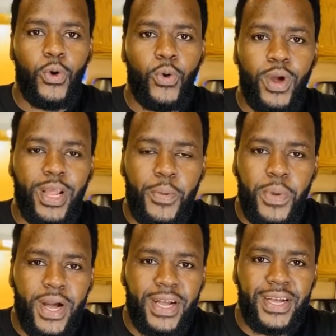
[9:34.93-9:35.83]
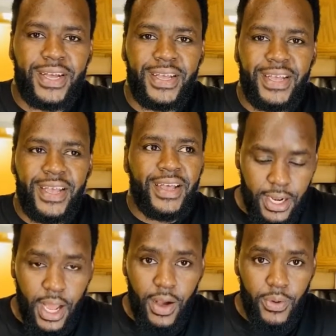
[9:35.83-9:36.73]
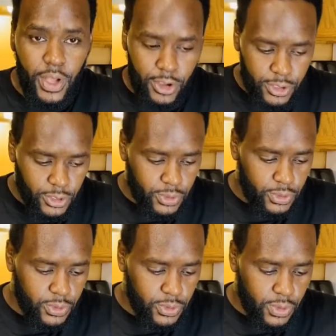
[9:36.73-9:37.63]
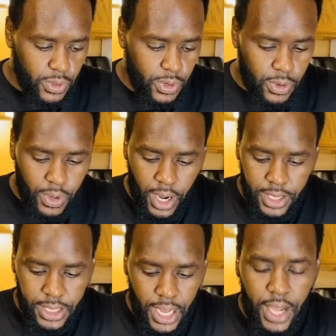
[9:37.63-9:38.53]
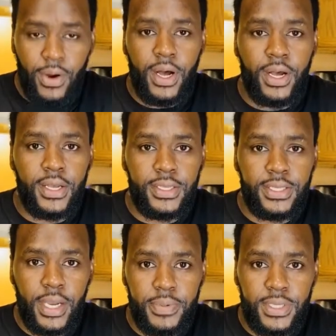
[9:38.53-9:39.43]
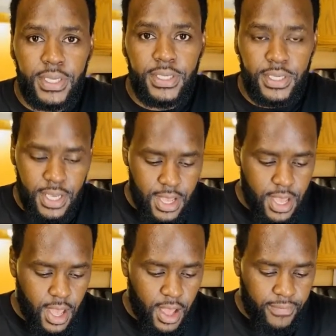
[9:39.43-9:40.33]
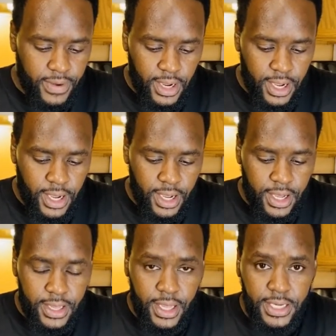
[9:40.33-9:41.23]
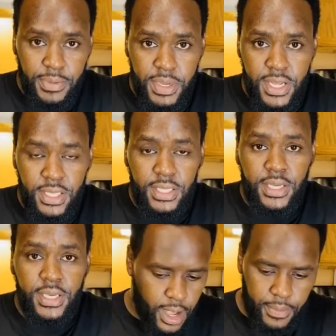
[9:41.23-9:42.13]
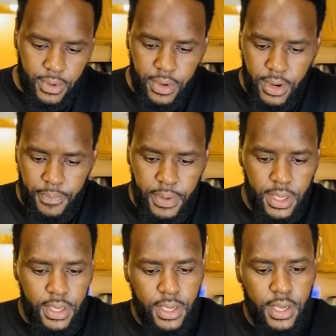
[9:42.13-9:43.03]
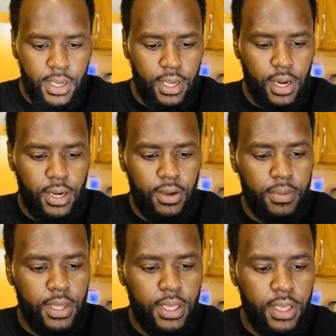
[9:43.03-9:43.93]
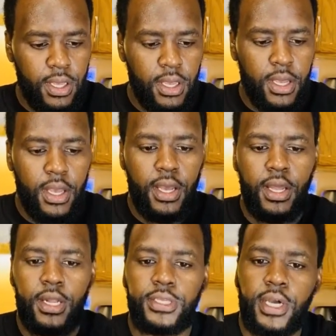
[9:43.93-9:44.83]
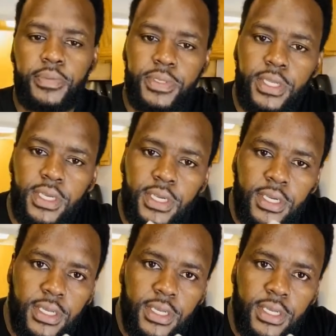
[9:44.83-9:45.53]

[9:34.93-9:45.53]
Welcome back. Now we are going to look at our chapsticks after 30 minutes. I'm gonna pick randomly any chapstick.